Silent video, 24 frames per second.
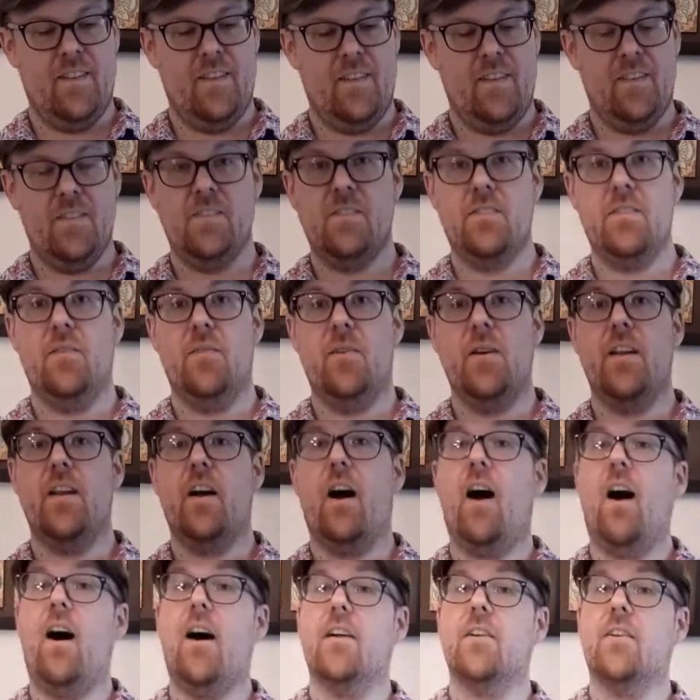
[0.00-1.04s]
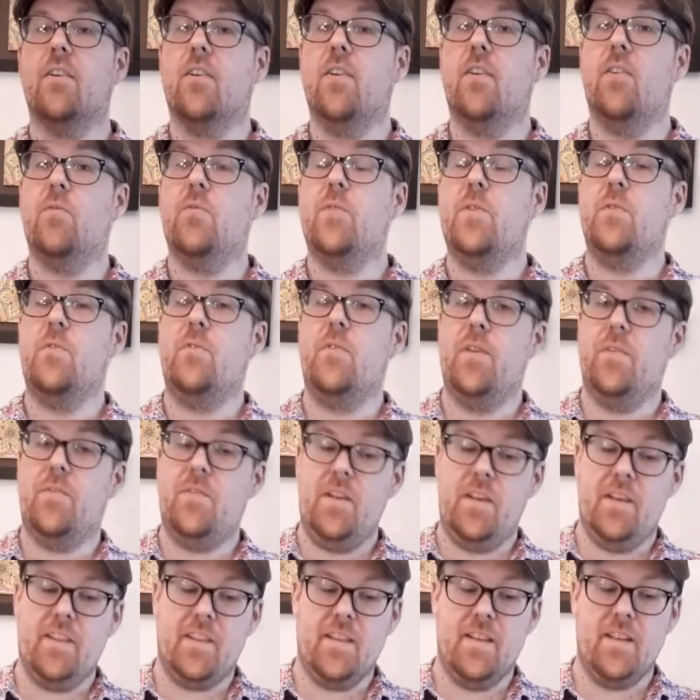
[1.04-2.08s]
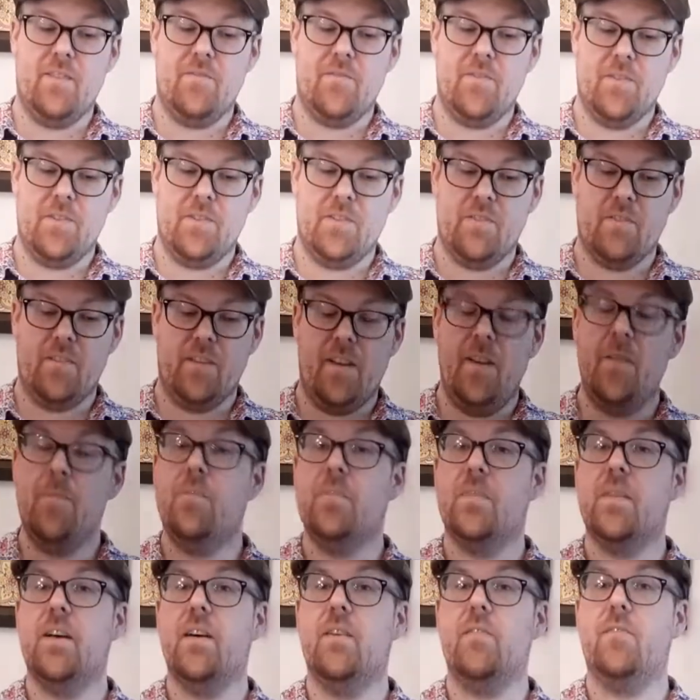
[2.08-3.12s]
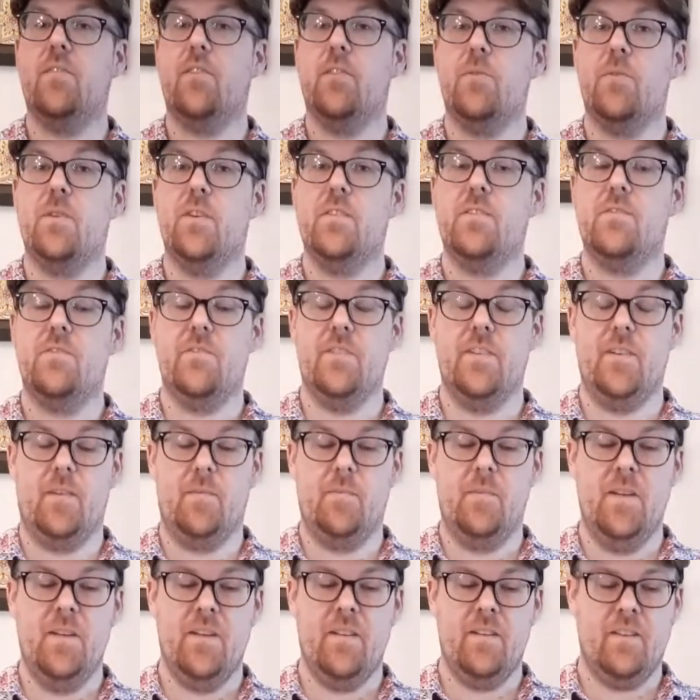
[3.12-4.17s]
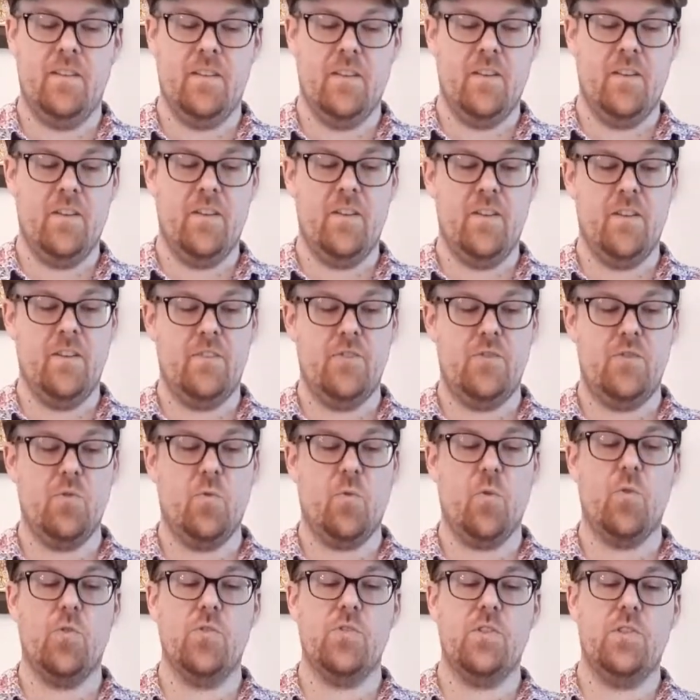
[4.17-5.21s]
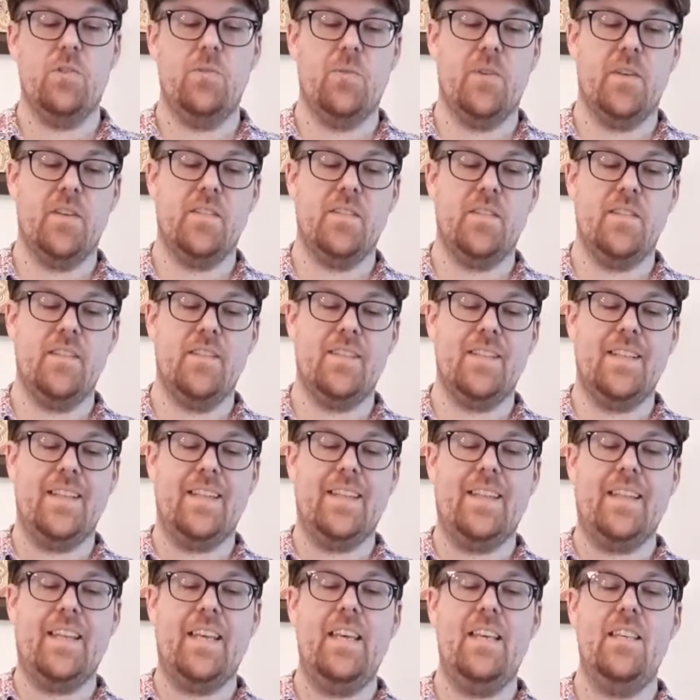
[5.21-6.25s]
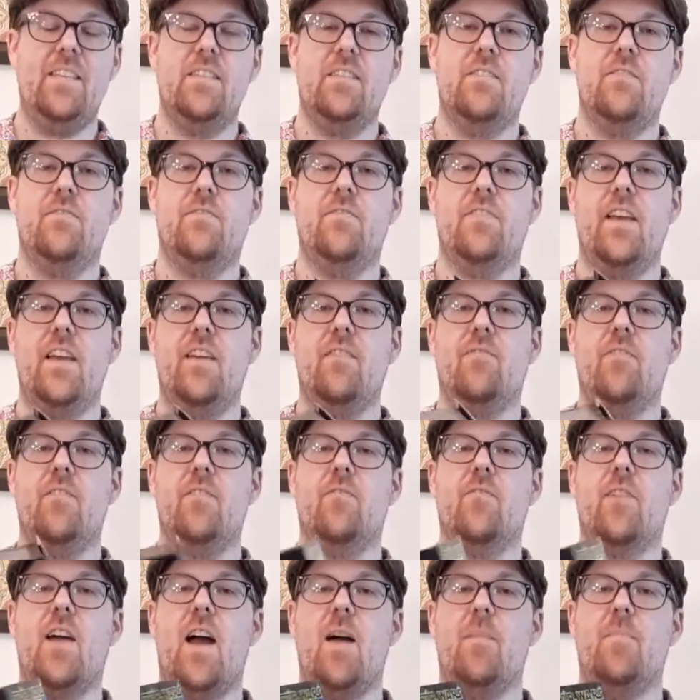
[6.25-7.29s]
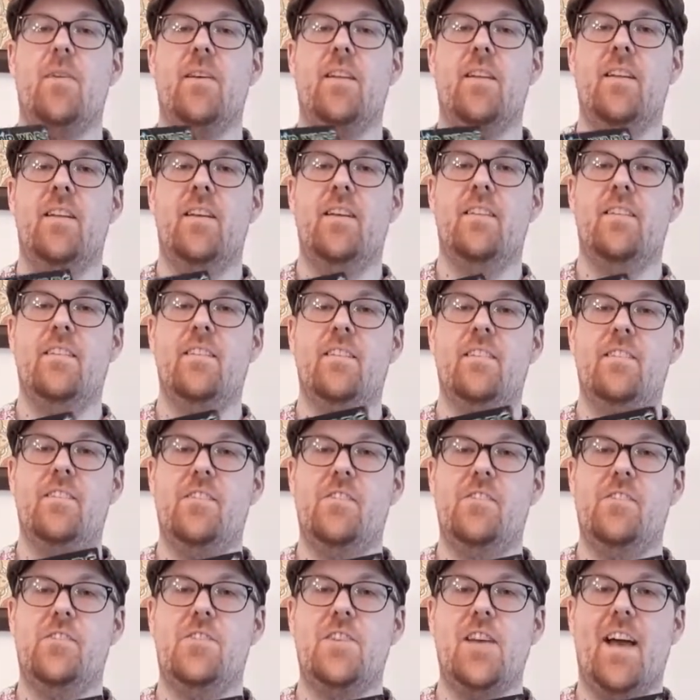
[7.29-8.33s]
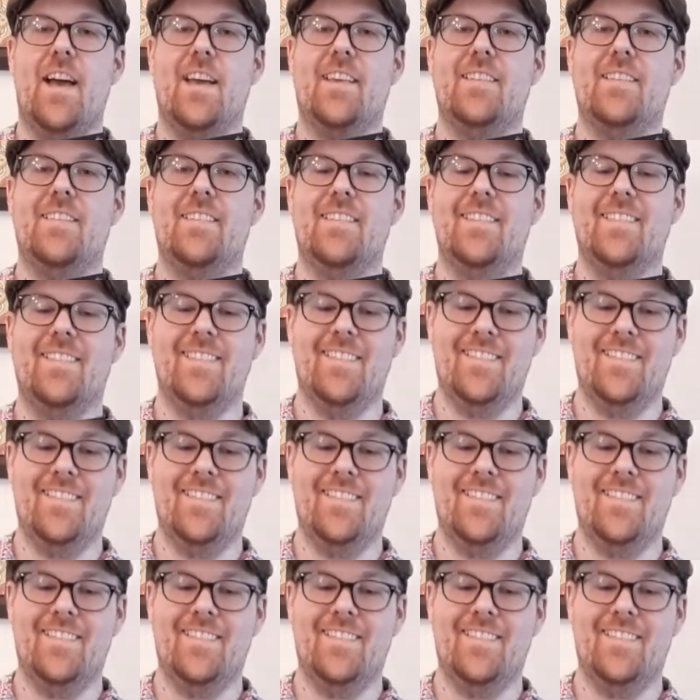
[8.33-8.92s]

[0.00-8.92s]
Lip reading: So in honor of the 50th anniversary of Lucasfilm, George Lucas's least favorite rabbit, Jackson.